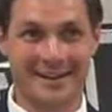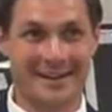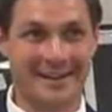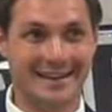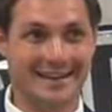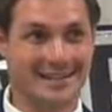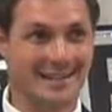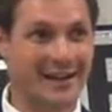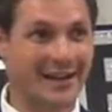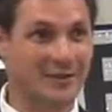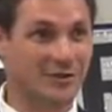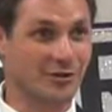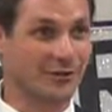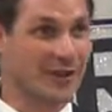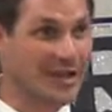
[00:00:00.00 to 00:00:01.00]
in his life.
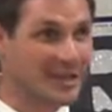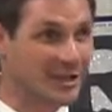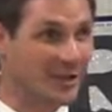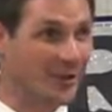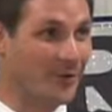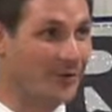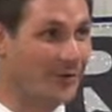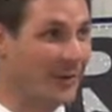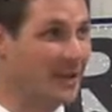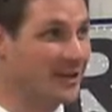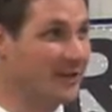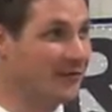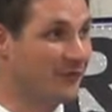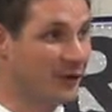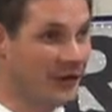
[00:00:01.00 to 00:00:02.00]
So thank you.
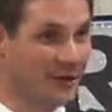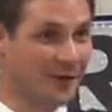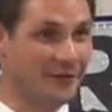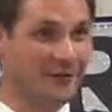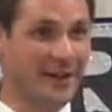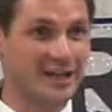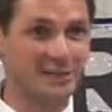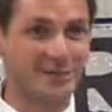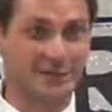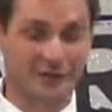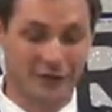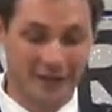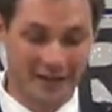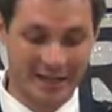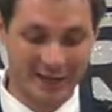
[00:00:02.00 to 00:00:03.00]
Thank you for your investment,
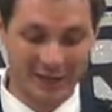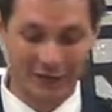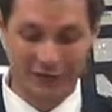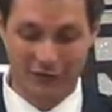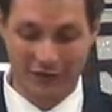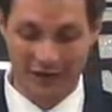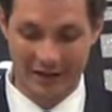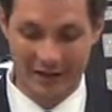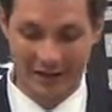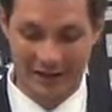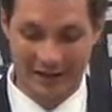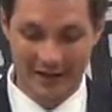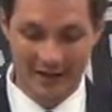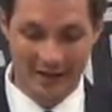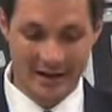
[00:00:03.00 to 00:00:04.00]
for giving, for loving
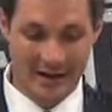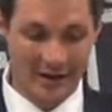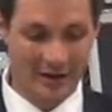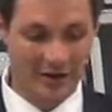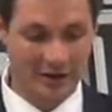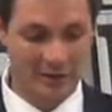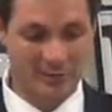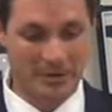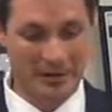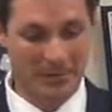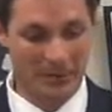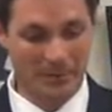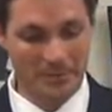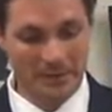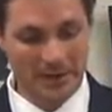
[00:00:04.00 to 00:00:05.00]
our young
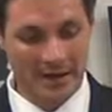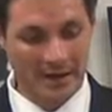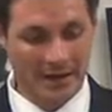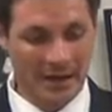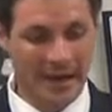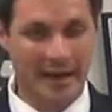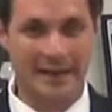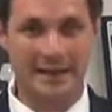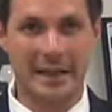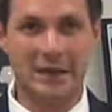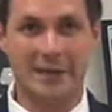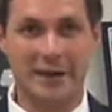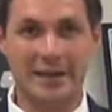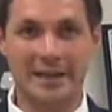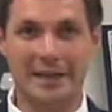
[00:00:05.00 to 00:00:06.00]
people, and to
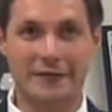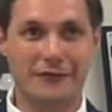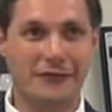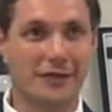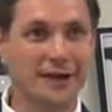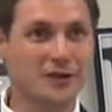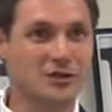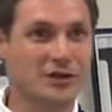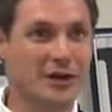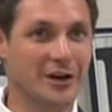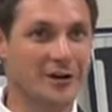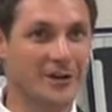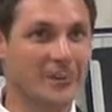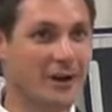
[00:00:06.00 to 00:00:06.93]
get ready to give for next year.